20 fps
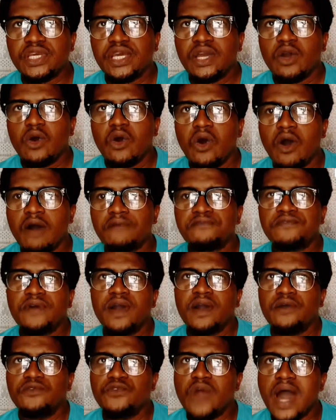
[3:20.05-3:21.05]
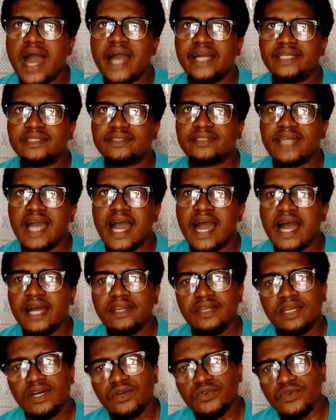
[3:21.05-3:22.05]
of right and
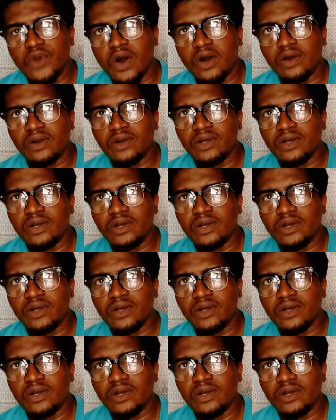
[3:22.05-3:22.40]
wrong.